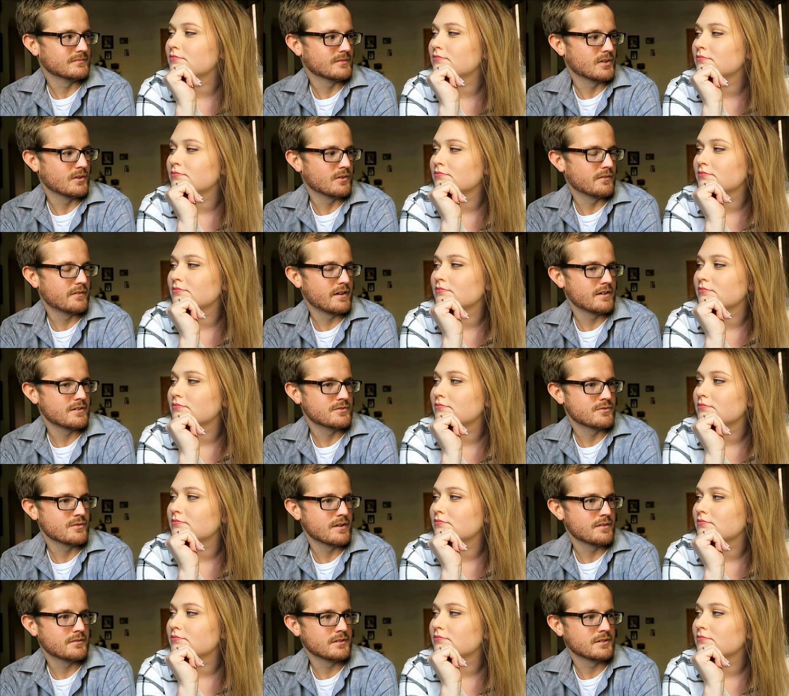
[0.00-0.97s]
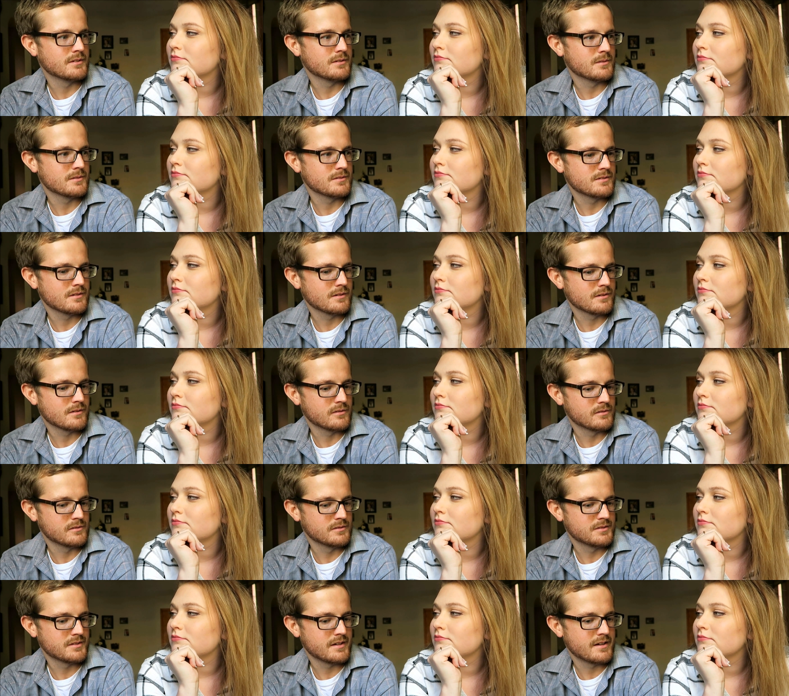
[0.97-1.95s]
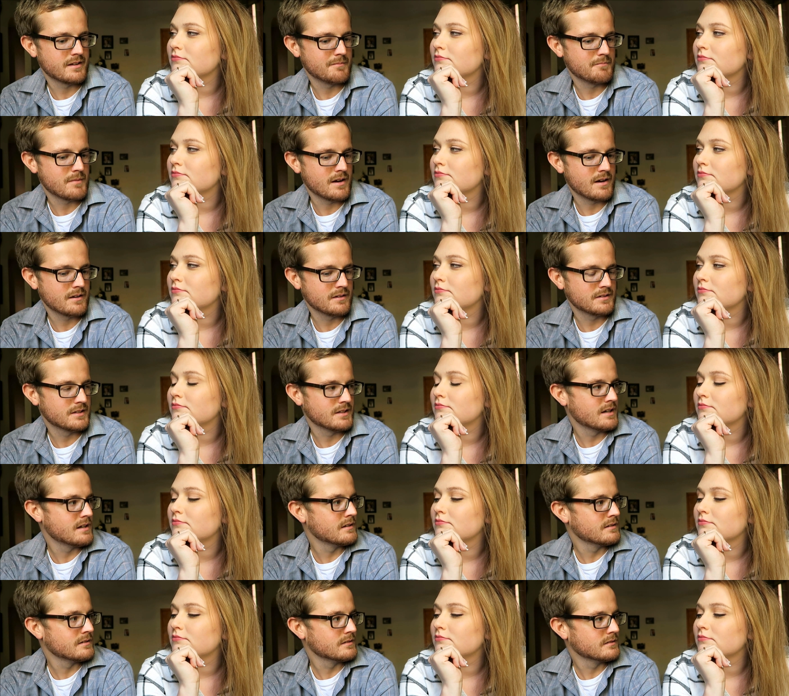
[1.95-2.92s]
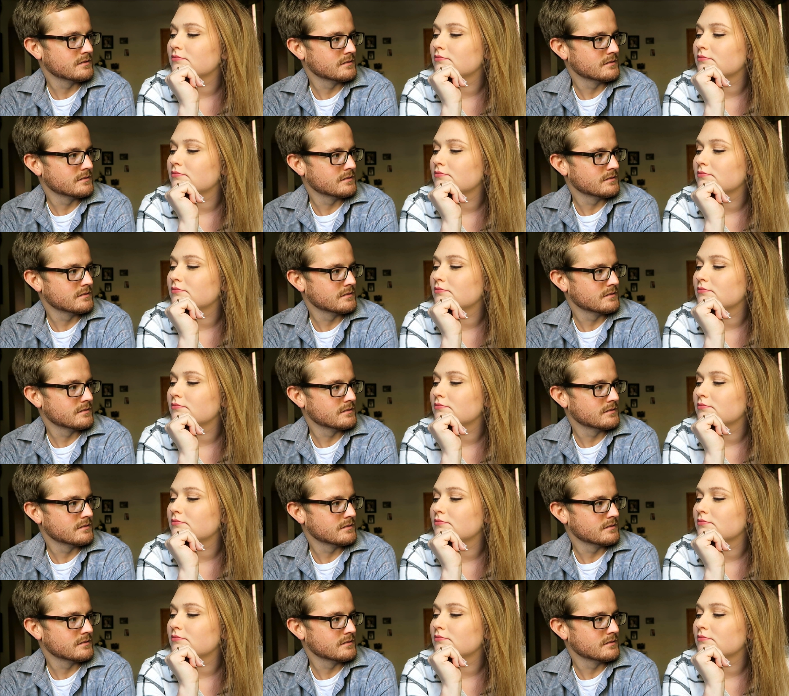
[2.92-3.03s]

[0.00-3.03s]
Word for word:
Speaker 1: You were very driven towards your goals and I admired that.